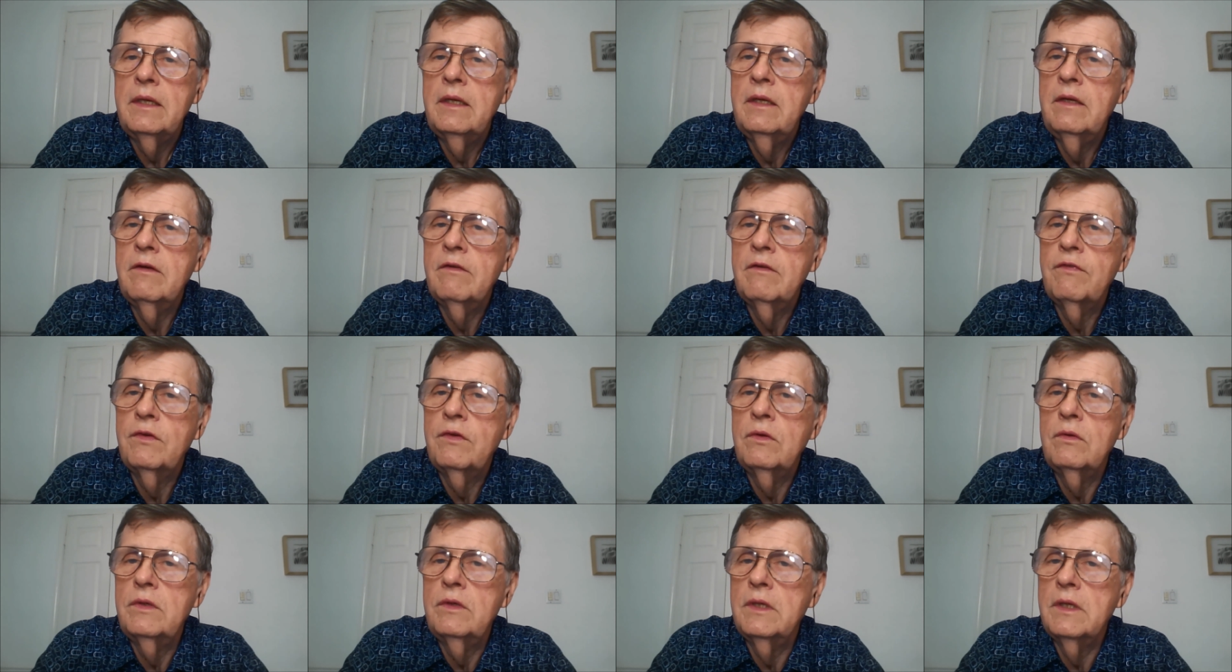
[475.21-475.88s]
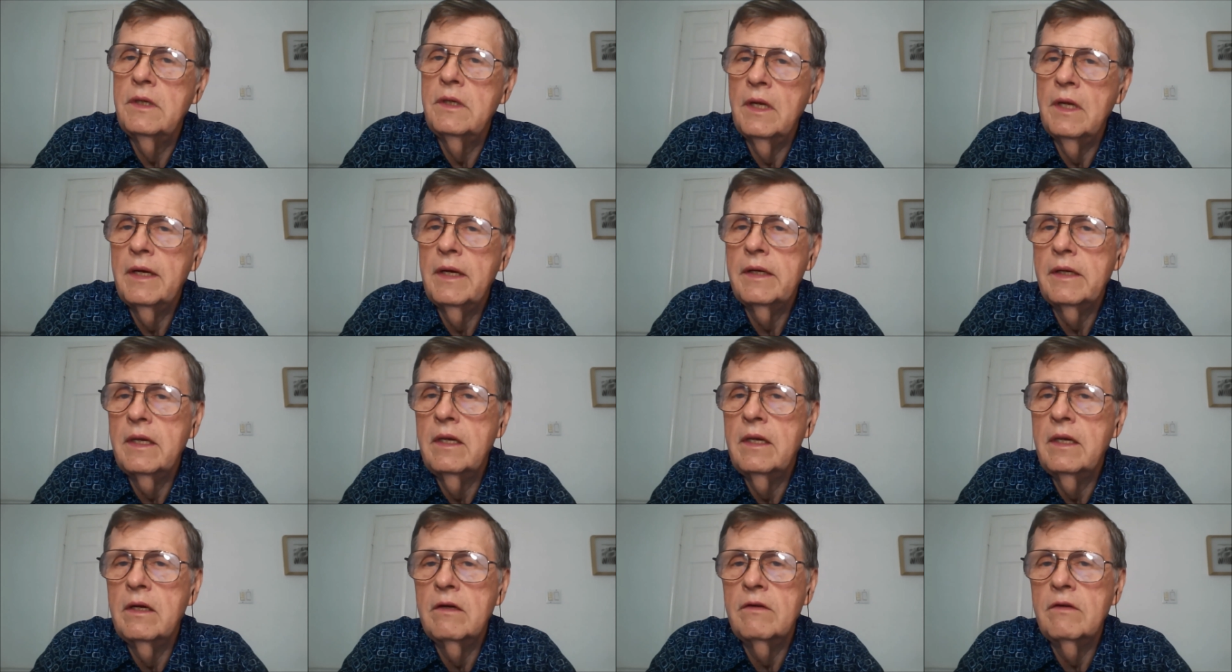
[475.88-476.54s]
If you did
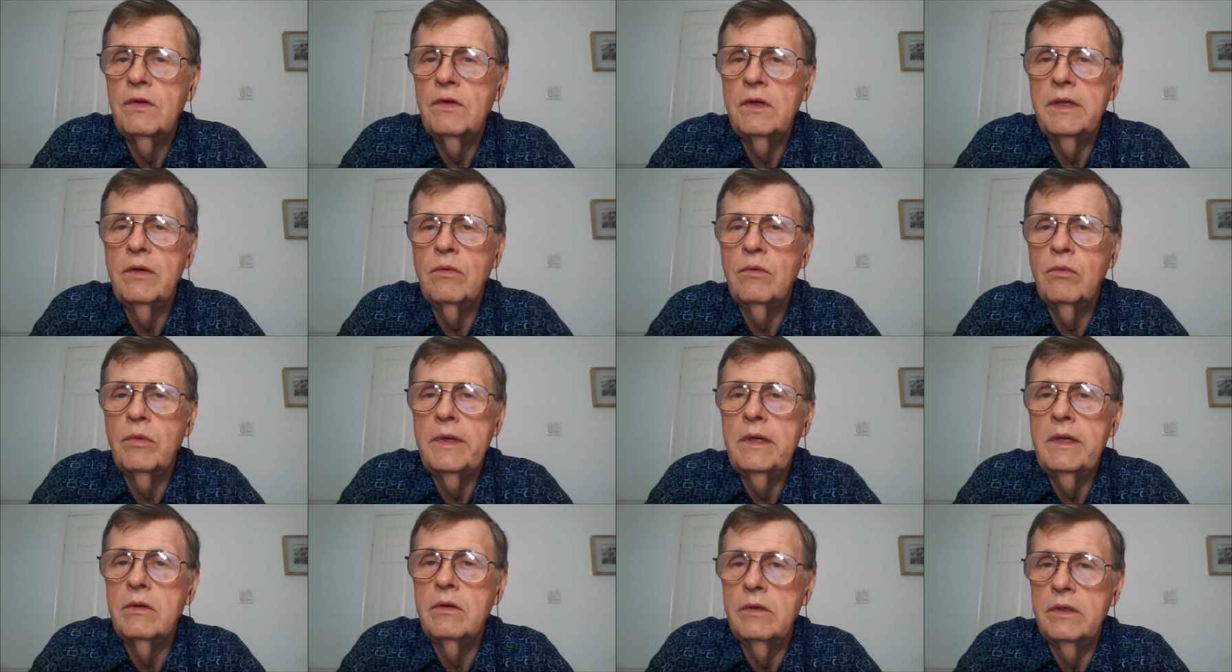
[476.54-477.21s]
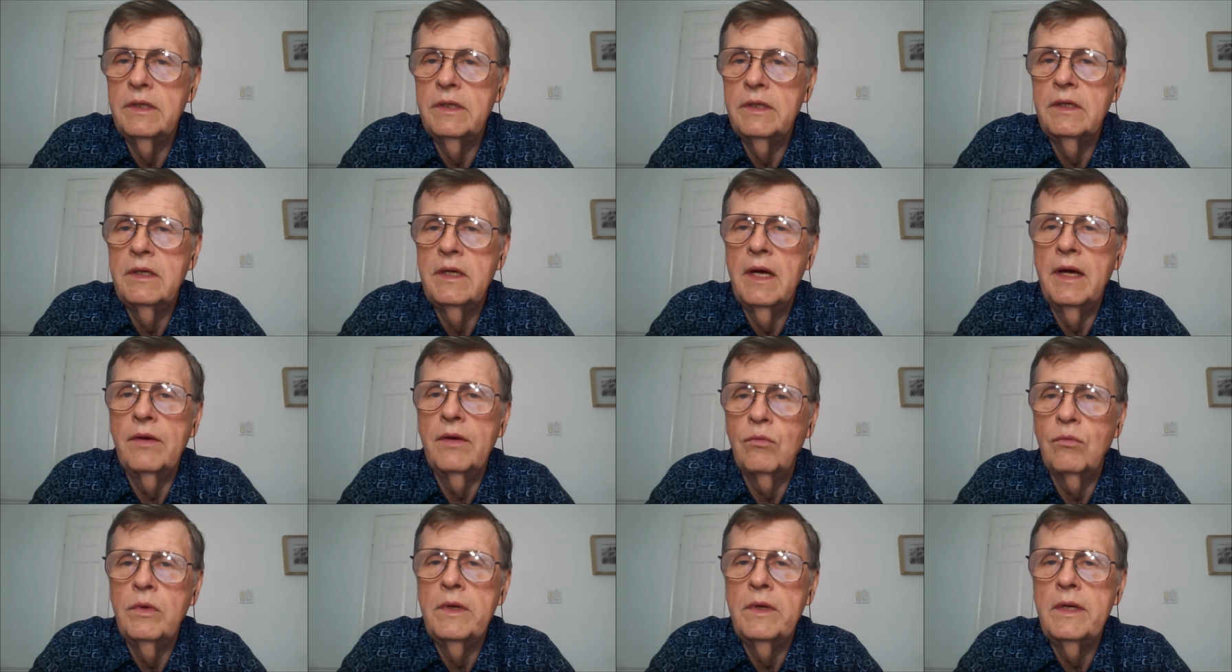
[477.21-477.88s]
not carefully read or did
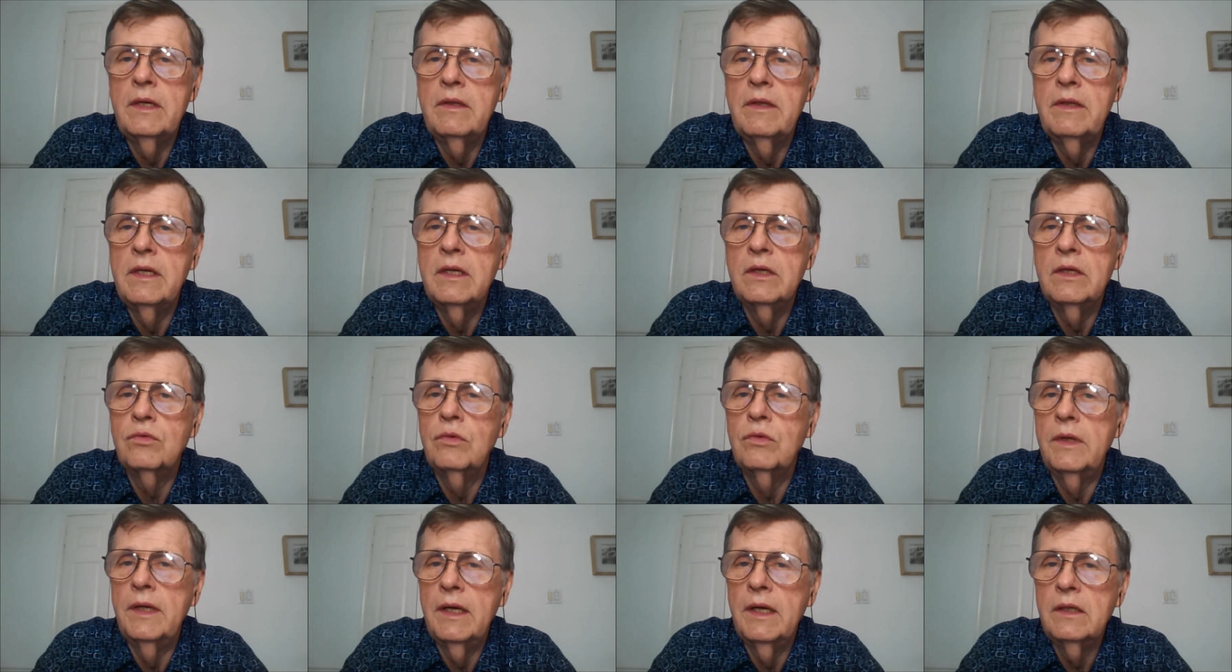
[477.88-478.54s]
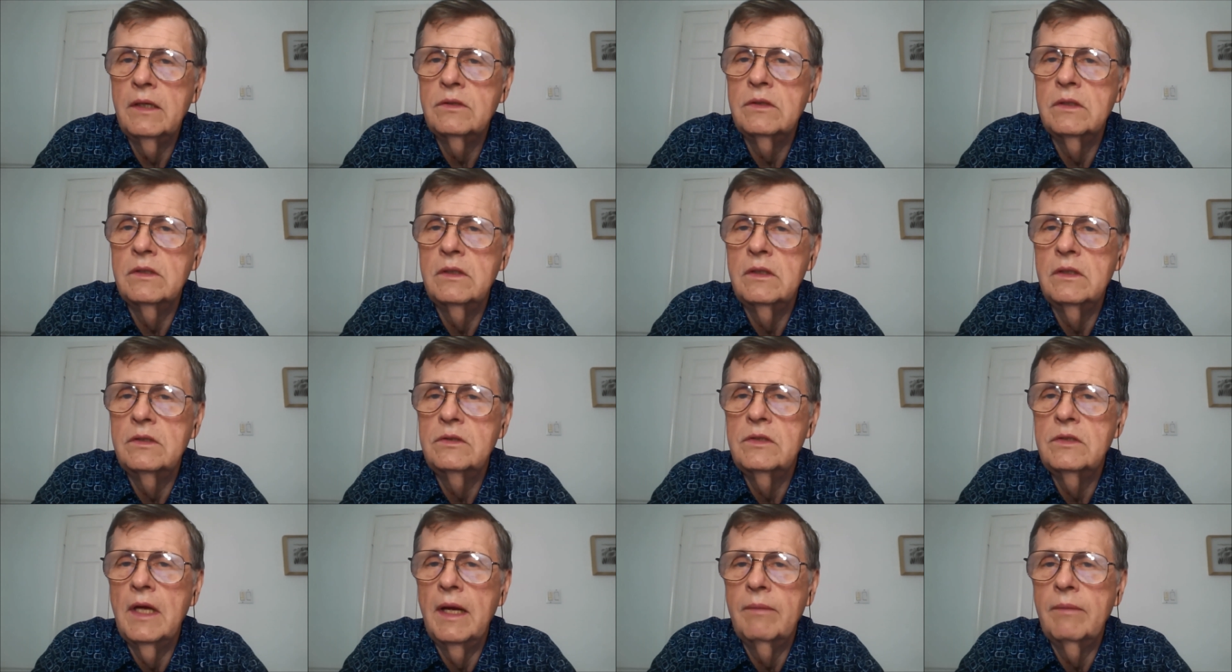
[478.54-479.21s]
not read the introduction
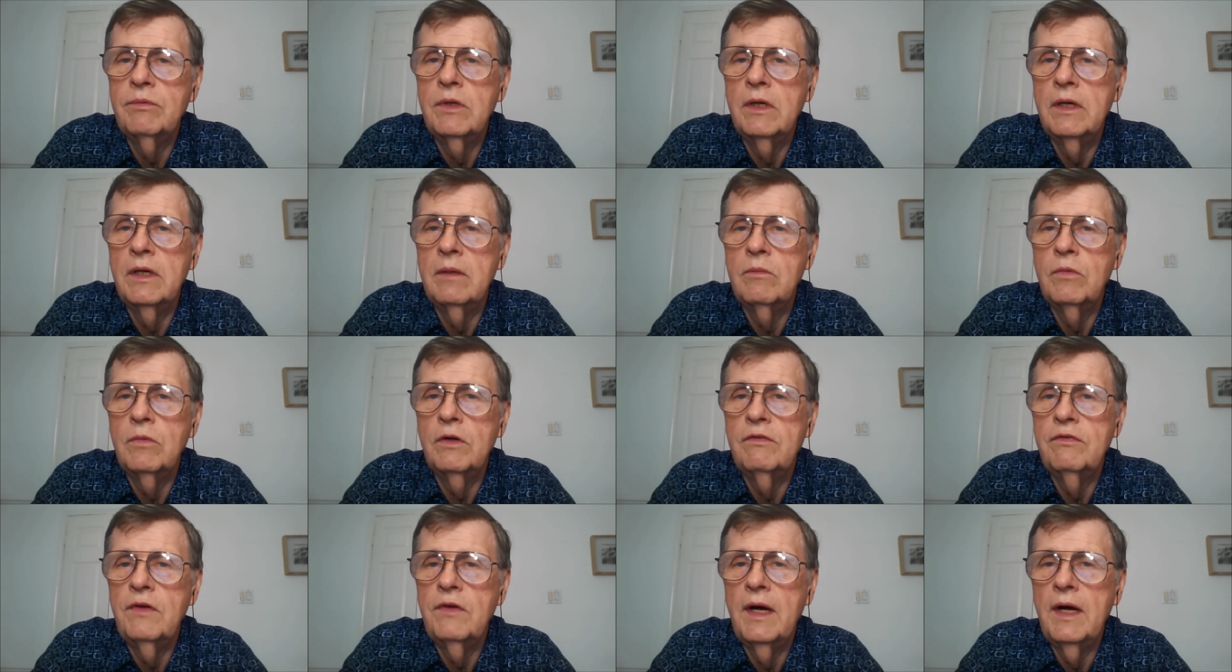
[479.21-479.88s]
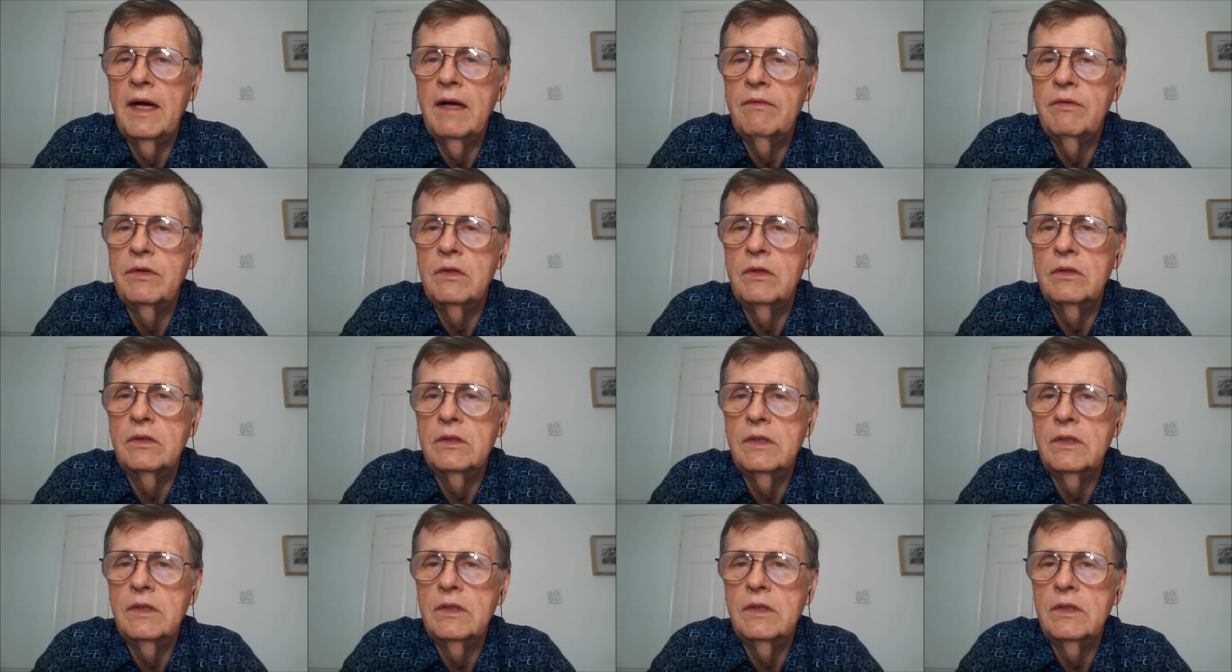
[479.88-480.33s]
to chapter number 5 in your